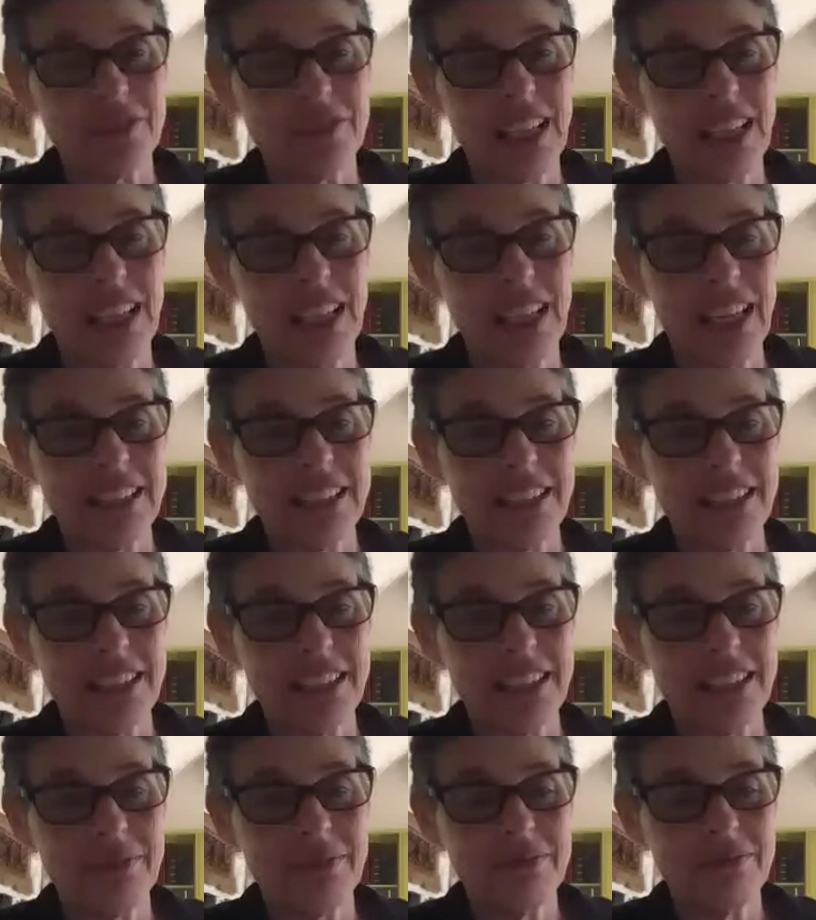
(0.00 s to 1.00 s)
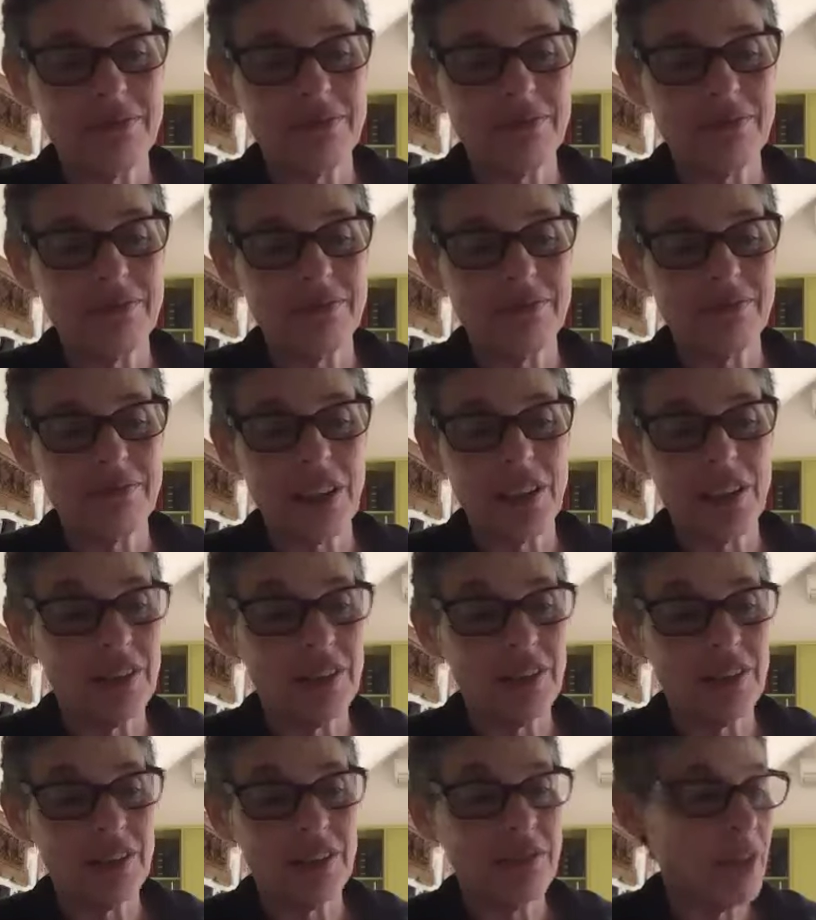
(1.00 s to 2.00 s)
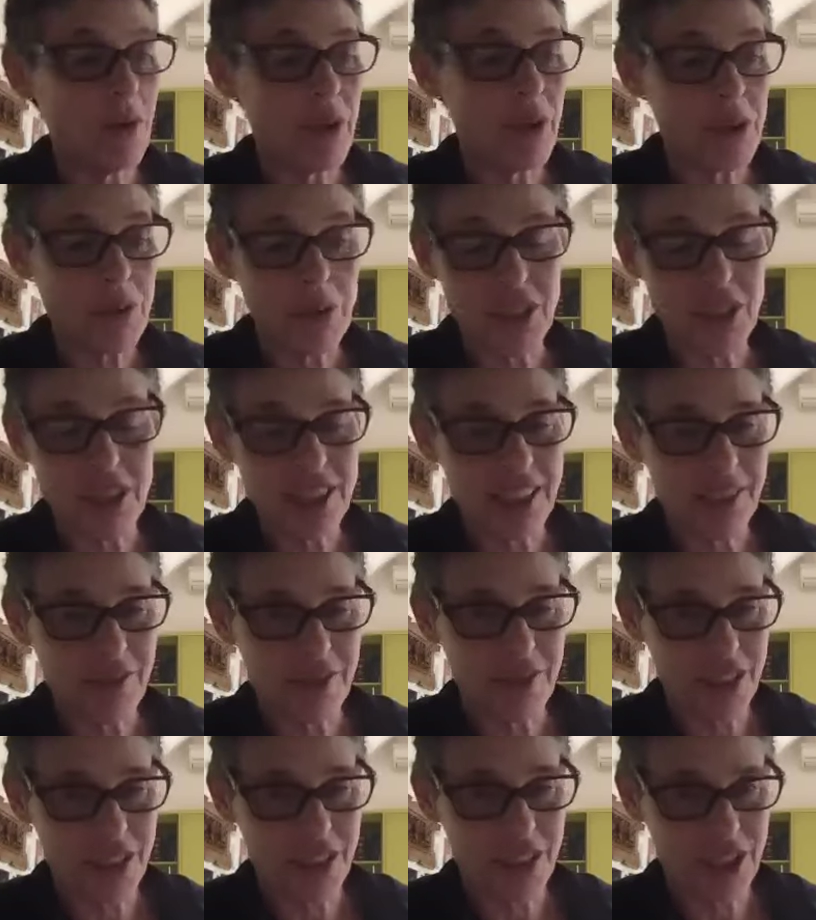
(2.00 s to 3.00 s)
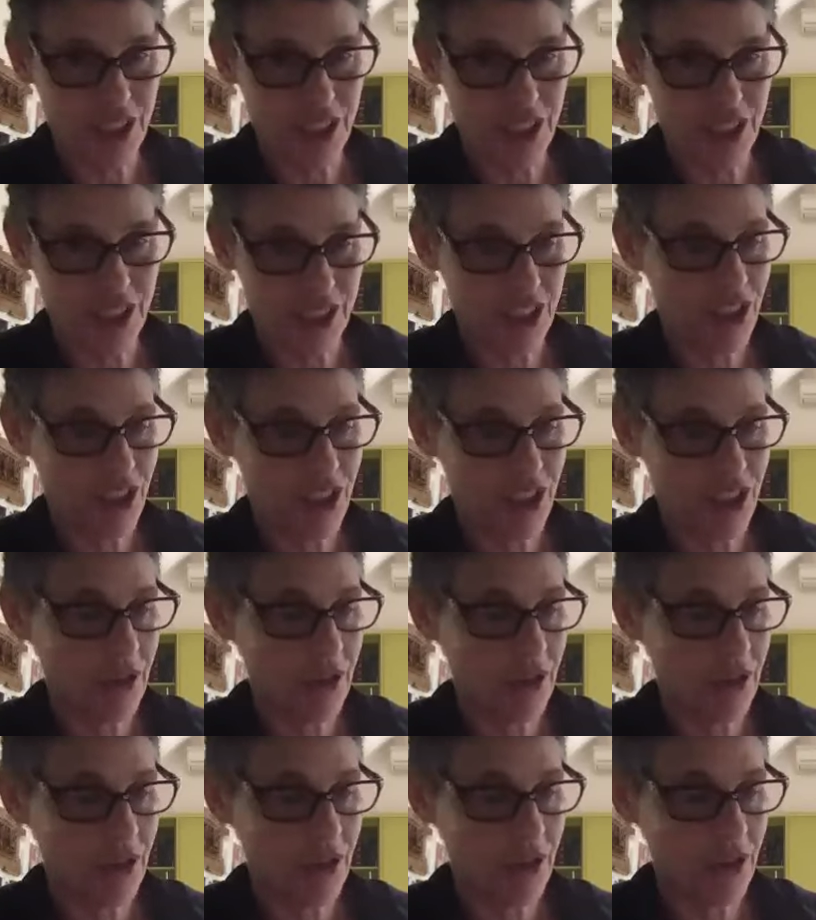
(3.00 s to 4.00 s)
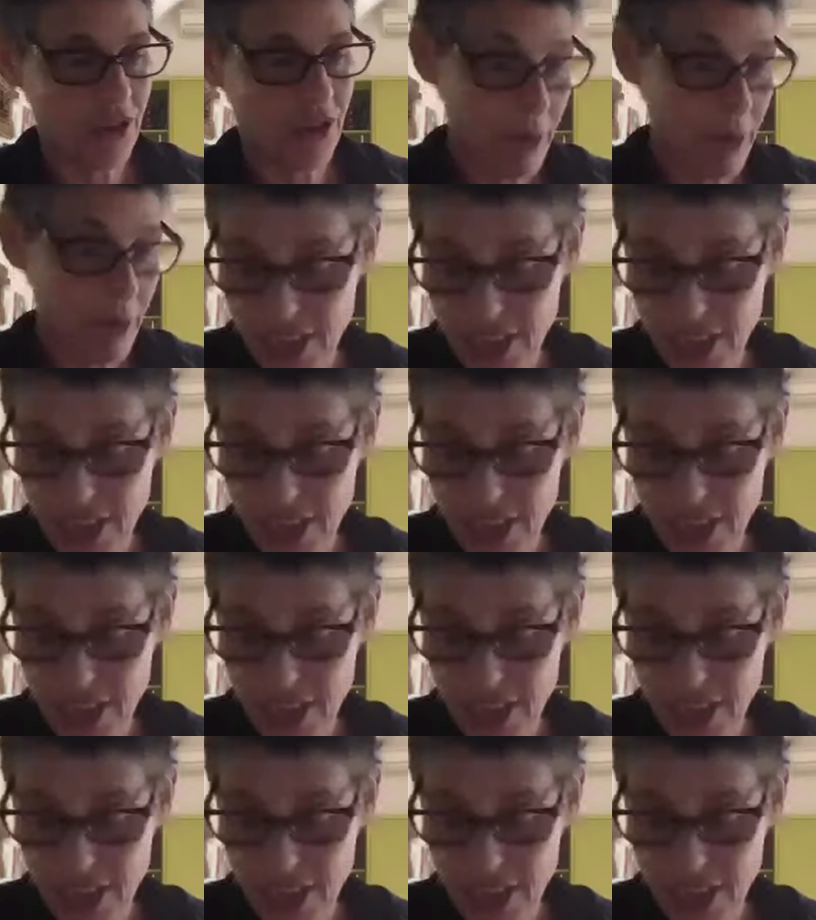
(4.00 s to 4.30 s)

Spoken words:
So, and we always wanted to give the show the